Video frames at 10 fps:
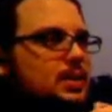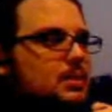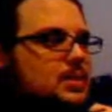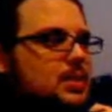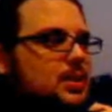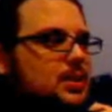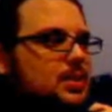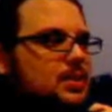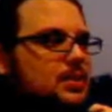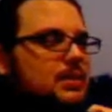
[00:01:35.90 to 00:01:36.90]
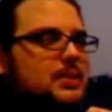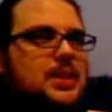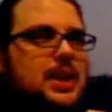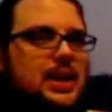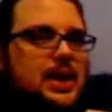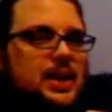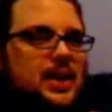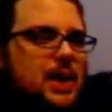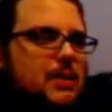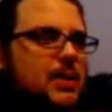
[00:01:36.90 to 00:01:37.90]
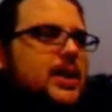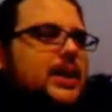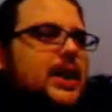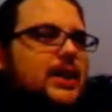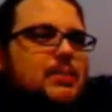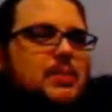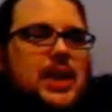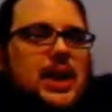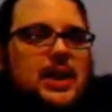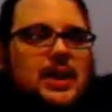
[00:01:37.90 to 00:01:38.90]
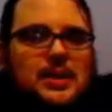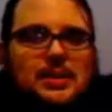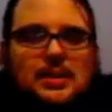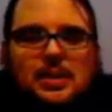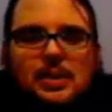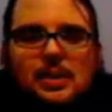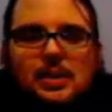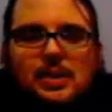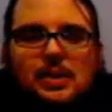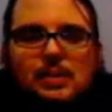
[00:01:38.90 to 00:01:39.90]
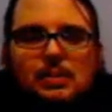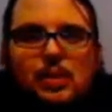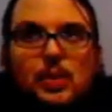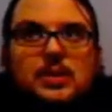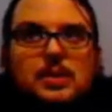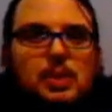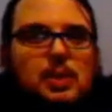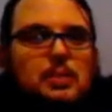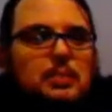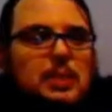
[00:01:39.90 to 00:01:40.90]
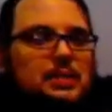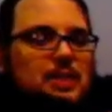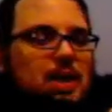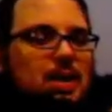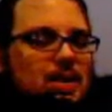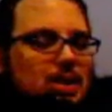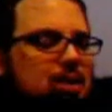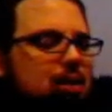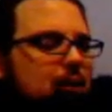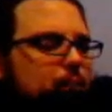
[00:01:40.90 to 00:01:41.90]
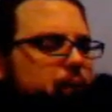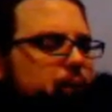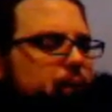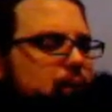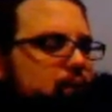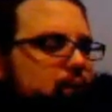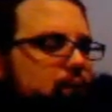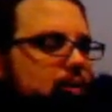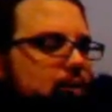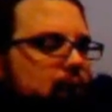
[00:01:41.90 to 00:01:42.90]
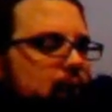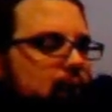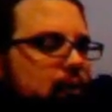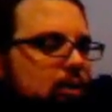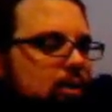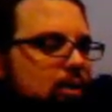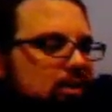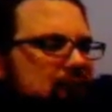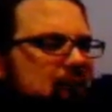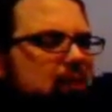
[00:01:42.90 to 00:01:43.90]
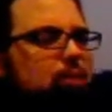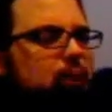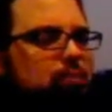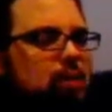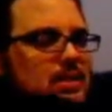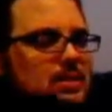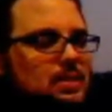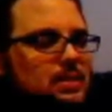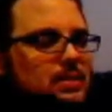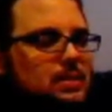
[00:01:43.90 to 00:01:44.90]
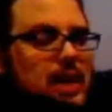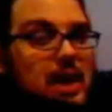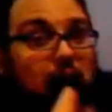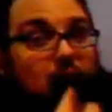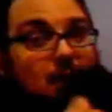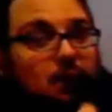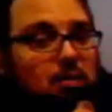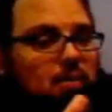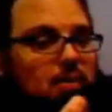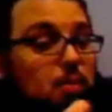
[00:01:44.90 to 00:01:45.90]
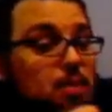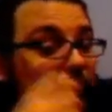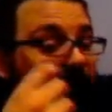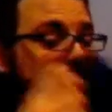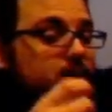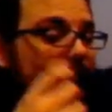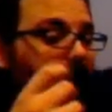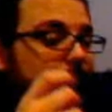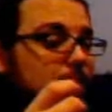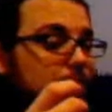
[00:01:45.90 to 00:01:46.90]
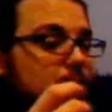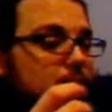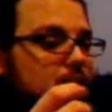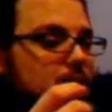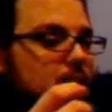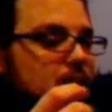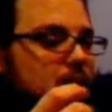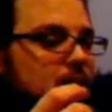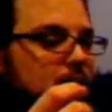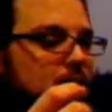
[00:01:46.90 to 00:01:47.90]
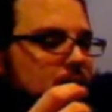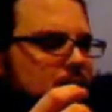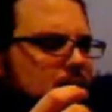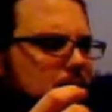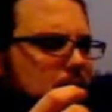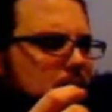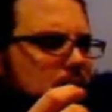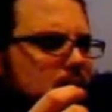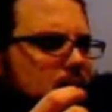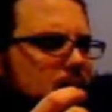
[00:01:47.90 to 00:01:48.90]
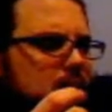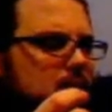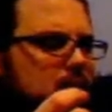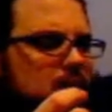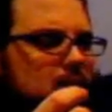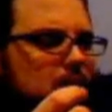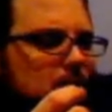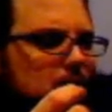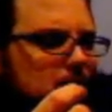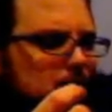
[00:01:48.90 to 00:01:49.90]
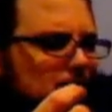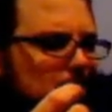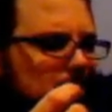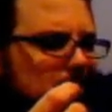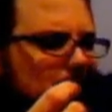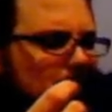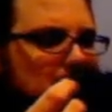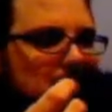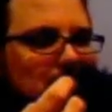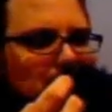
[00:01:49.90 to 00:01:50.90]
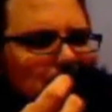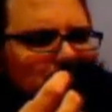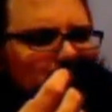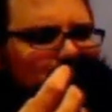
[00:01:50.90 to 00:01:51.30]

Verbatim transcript: There was a uh, what was that guy? The haircutting guy from the '80s, Brutus the Barber Beefcake. I think he wore boas. So yeah, if you're a wrestler from the '80s, you would definitely wear a boa. But I don't think they wear much boas currently.